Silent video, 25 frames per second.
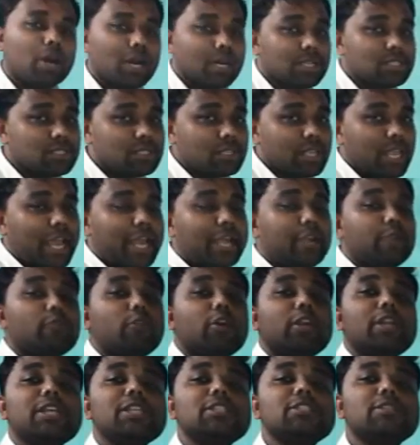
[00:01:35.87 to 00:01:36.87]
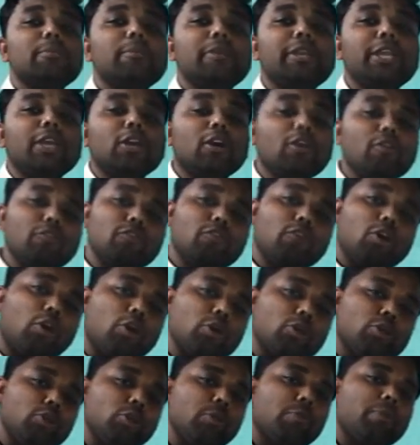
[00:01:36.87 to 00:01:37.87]
mass and what is the meaning of
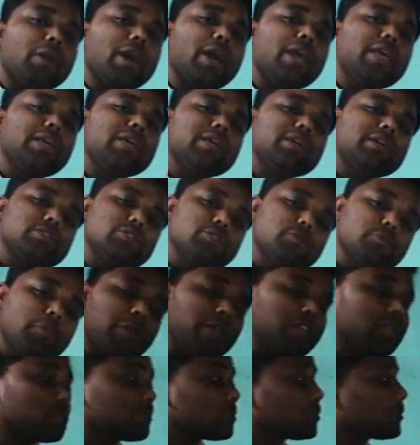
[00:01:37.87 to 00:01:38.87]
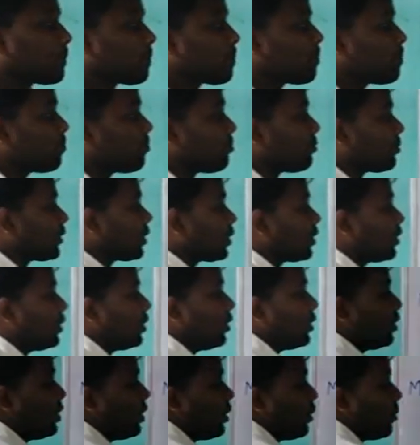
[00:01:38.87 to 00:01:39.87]
occupy space?
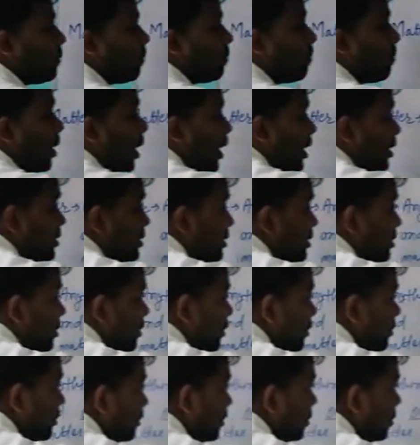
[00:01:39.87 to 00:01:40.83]
Mass